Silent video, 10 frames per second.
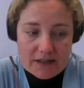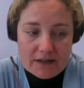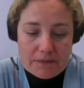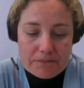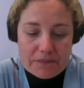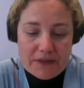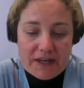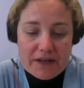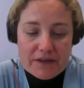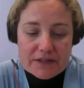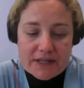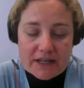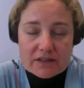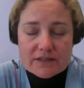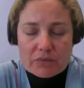Then the
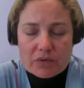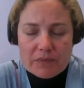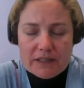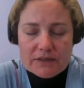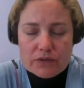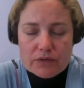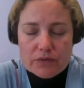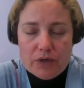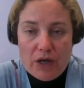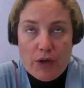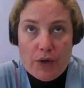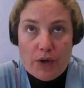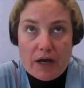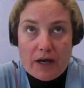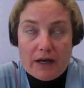second step will be to
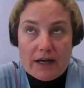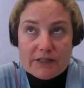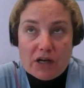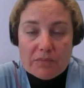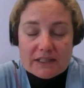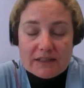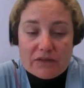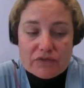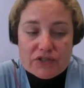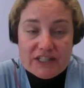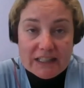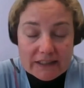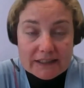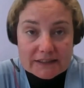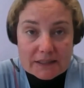adopt a
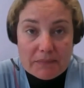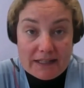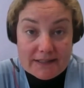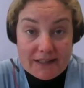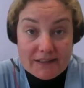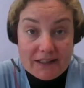resilient mindset.